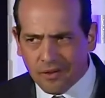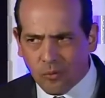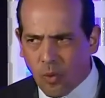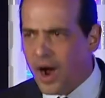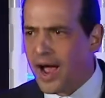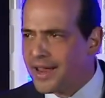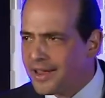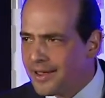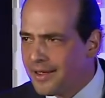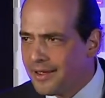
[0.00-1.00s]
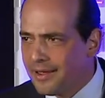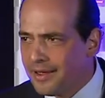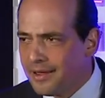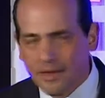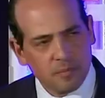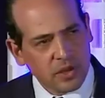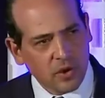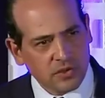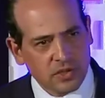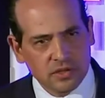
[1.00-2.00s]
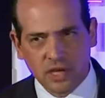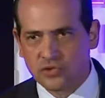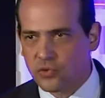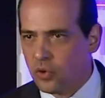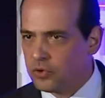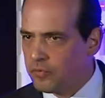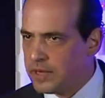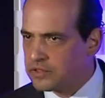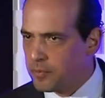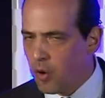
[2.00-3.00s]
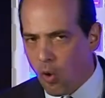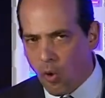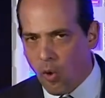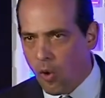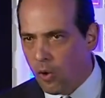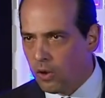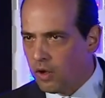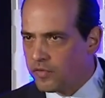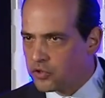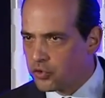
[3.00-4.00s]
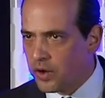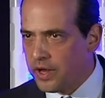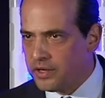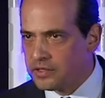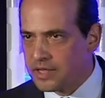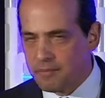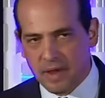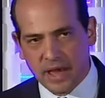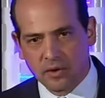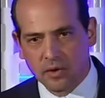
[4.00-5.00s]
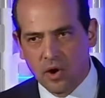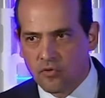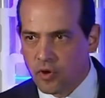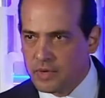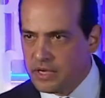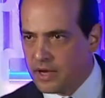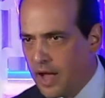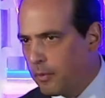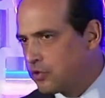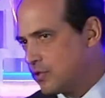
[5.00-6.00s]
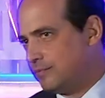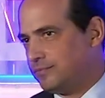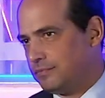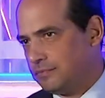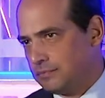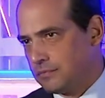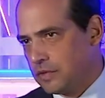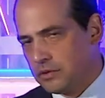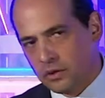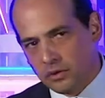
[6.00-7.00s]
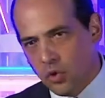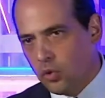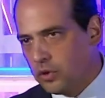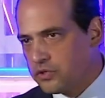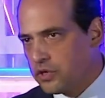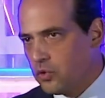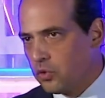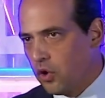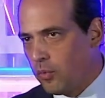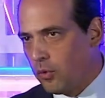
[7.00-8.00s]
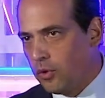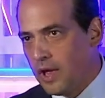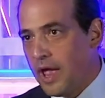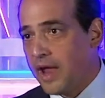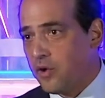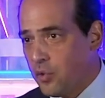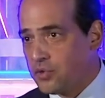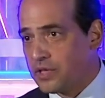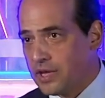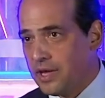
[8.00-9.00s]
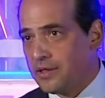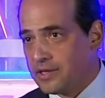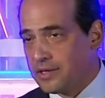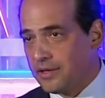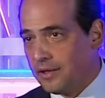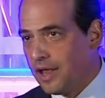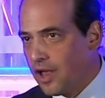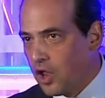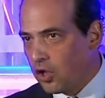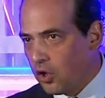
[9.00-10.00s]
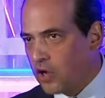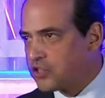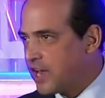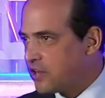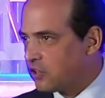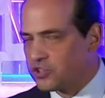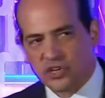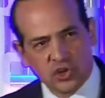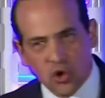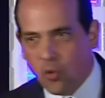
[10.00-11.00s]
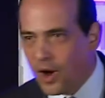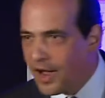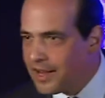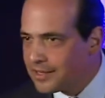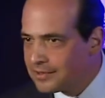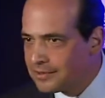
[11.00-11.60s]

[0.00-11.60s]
Why? Because industrial picks up all of the trends that matter, from e-commerce to local is the new global, and who is the king of this hill? Los Angeles. And you know why?